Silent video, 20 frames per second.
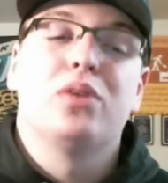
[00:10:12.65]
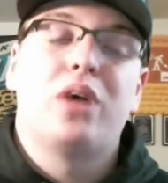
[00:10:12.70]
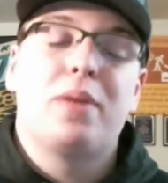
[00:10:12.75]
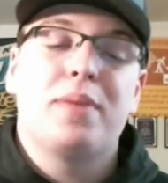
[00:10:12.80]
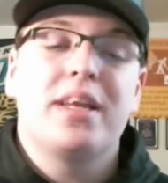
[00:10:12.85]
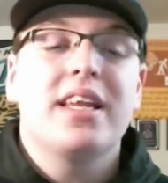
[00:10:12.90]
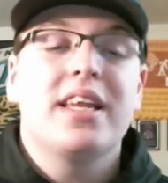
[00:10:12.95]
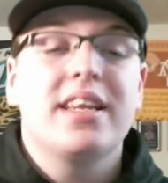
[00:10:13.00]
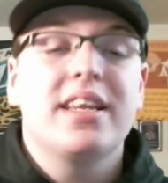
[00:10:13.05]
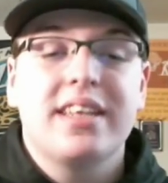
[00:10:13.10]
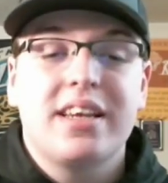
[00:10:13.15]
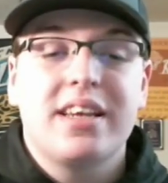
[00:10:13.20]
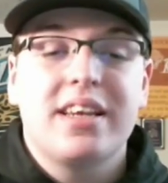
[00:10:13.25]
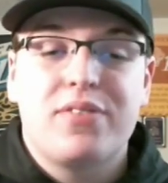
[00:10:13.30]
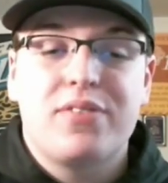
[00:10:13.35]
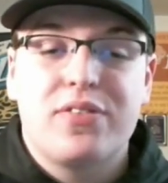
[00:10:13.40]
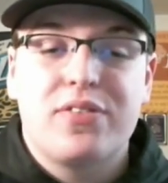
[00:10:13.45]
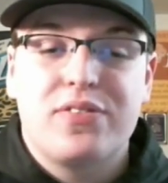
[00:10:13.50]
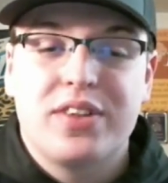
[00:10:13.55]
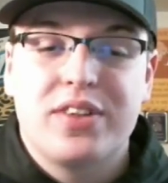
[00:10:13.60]
I mean, he did it
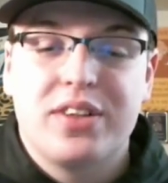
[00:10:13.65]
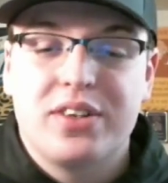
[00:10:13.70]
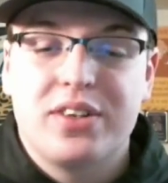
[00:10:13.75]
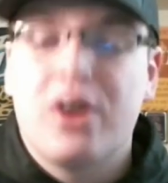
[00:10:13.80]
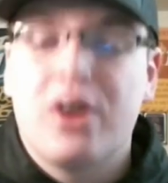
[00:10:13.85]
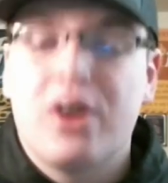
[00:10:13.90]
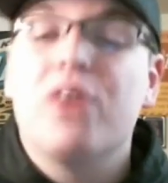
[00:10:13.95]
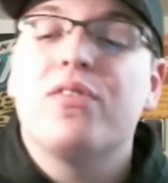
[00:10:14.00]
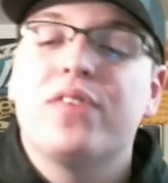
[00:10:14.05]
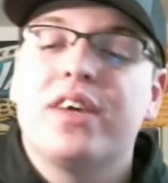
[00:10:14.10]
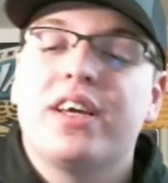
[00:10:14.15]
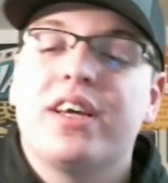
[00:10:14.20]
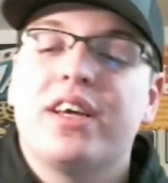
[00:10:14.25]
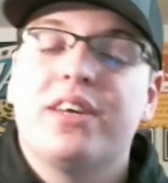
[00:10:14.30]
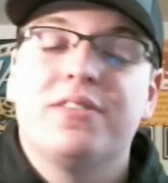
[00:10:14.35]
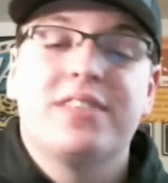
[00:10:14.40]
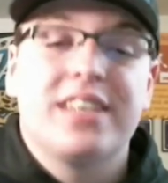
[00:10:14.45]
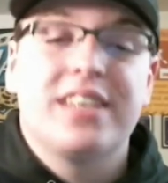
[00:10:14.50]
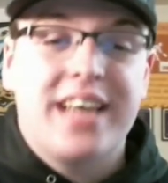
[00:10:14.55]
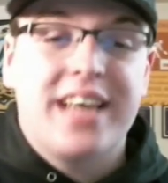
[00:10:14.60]
for Philadelphia. He
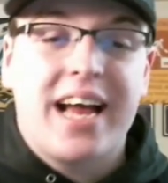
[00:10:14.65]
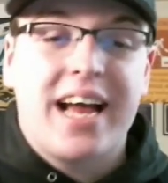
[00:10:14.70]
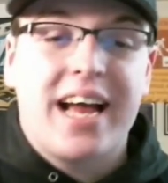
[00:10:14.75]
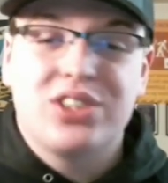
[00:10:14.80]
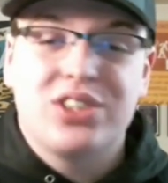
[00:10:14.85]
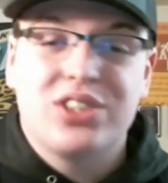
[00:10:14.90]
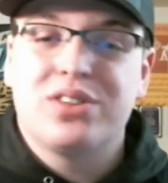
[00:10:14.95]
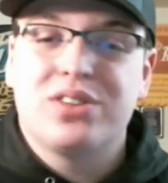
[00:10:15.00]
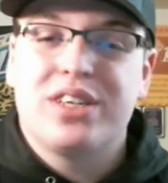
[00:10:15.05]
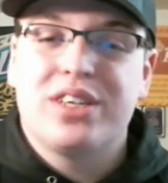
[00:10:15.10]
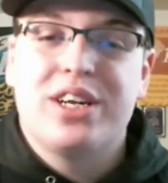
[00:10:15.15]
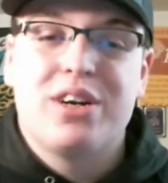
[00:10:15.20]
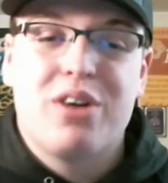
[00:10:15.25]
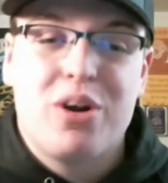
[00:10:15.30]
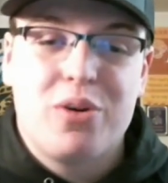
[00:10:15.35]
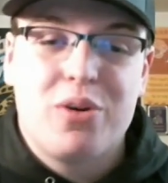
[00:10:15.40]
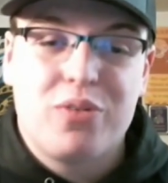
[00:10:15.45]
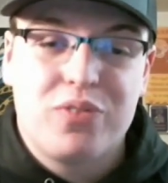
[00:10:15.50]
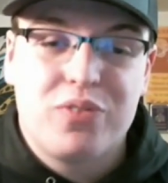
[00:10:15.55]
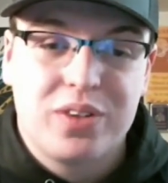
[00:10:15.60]
was a national
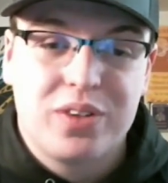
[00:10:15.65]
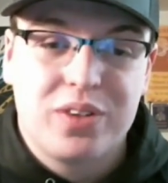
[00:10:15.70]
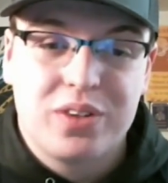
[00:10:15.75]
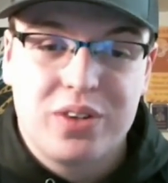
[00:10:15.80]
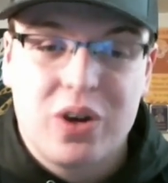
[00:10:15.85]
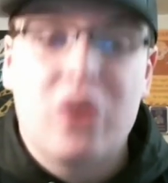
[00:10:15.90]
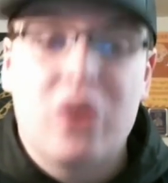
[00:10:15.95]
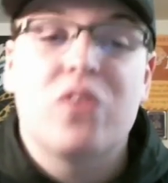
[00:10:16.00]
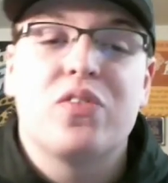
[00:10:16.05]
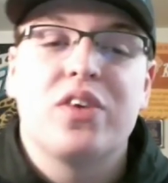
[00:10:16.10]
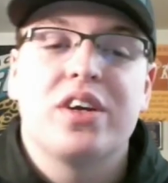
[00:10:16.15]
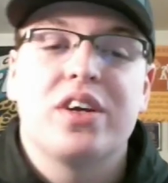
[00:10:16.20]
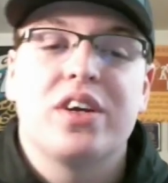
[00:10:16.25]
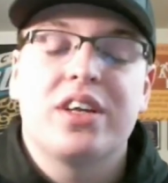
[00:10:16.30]
hero in Philadelphia,